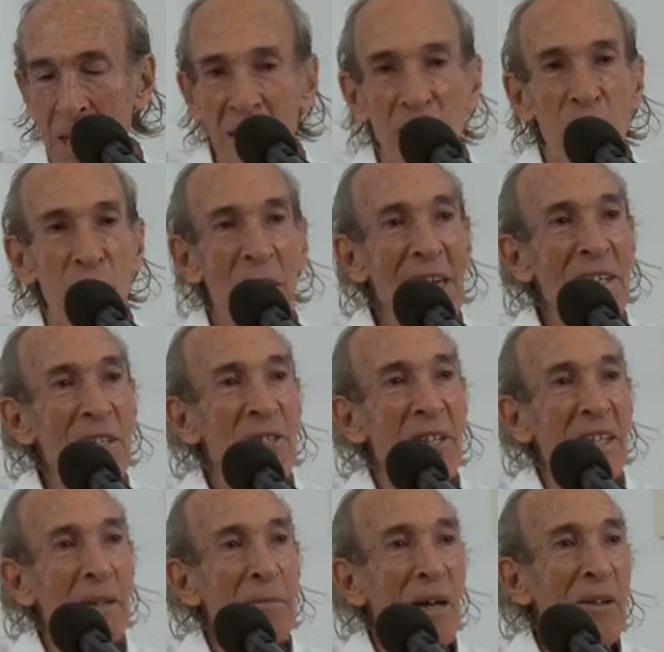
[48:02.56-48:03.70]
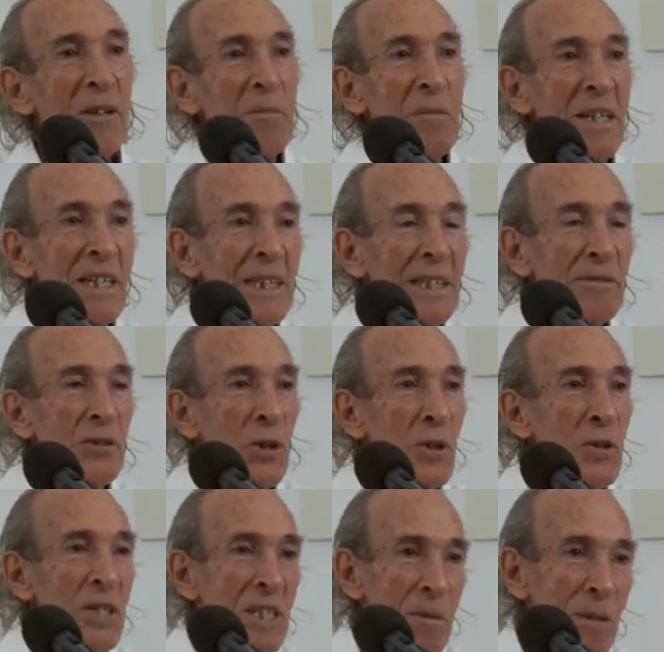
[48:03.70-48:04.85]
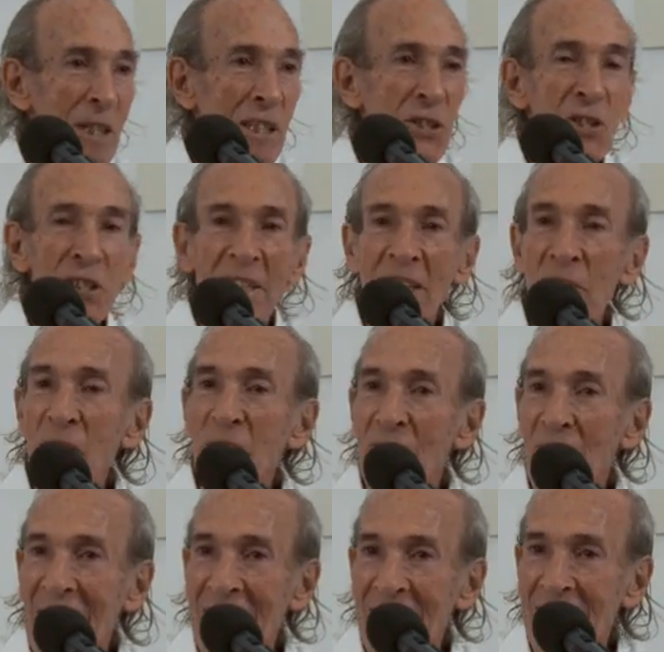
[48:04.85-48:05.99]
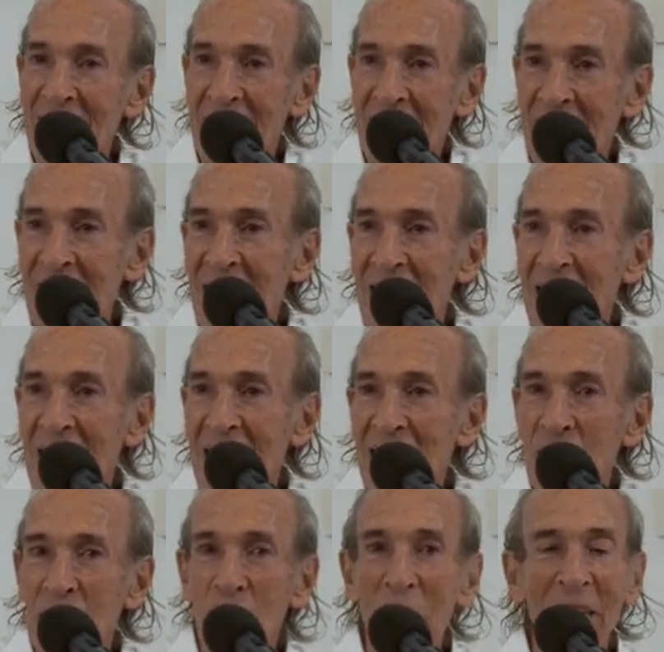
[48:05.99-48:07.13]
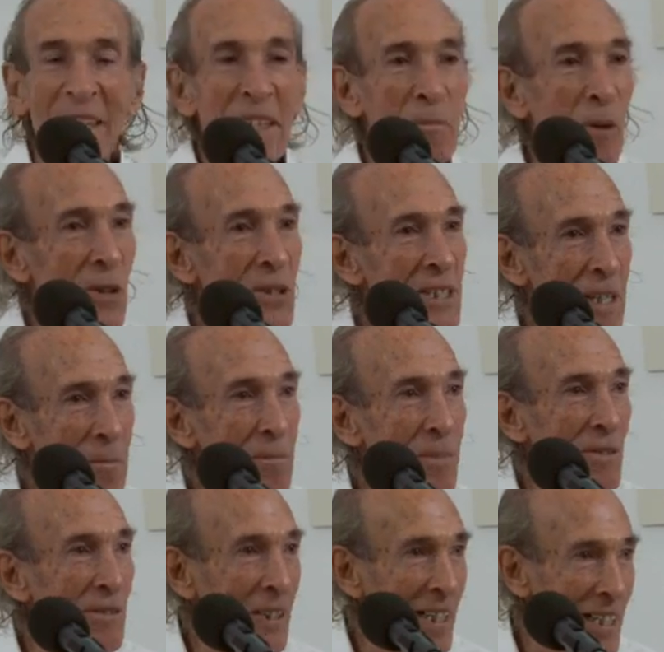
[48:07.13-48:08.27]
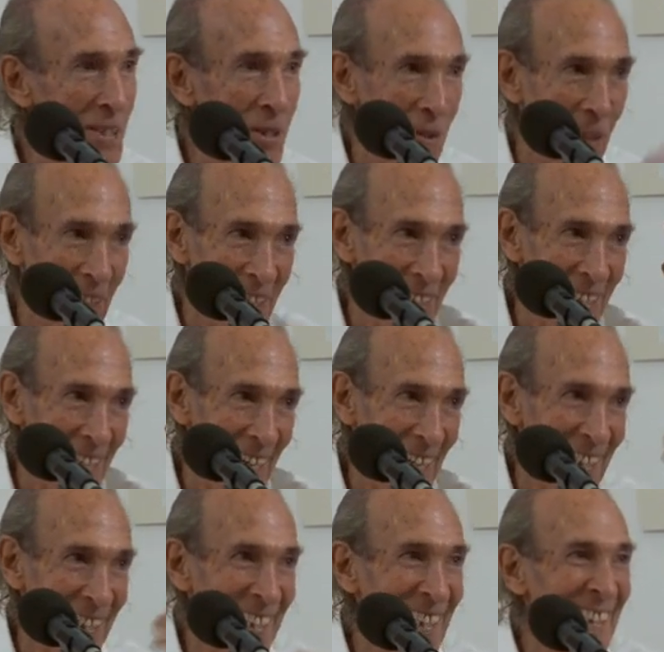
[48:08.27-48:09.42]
The strange thing about the meaning of roses, because she did revise to make it more simple for us to understand.